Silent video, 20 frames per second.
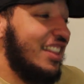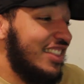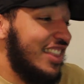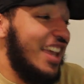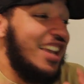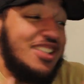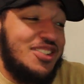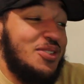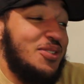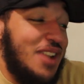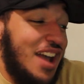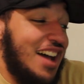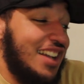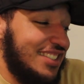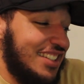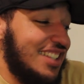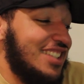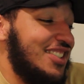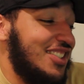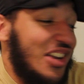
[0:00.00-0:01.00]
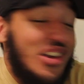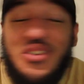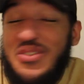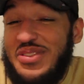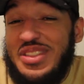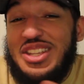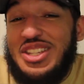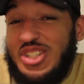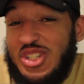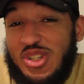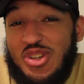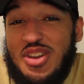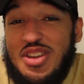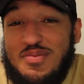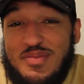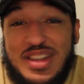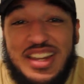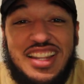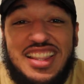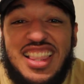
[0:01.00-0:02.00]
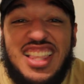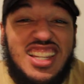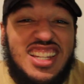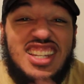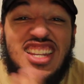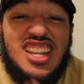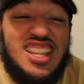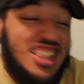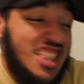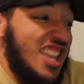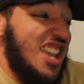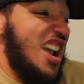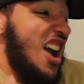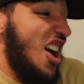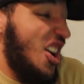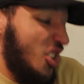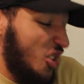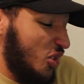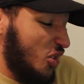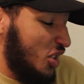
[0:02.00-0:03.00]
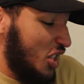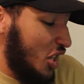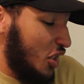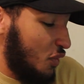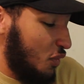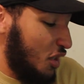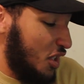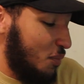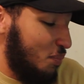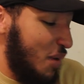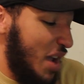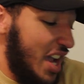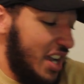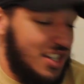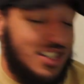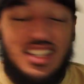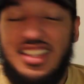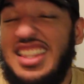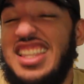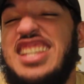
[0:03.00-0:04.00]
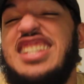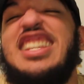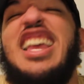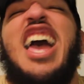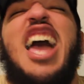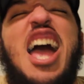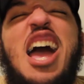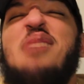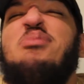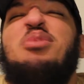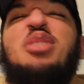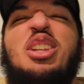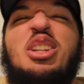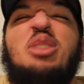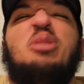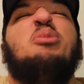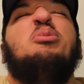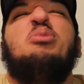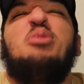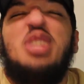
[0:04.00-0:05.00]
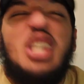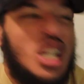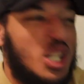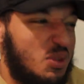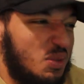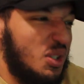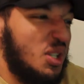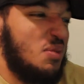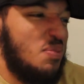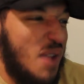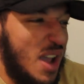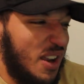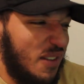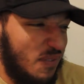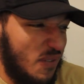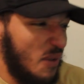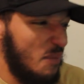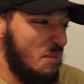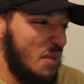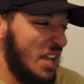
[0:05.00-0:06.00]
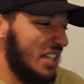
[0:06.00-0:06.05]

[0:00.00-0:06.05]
They do not deserve this treatment. The, the, the utter disrespect. This absolute disrespect from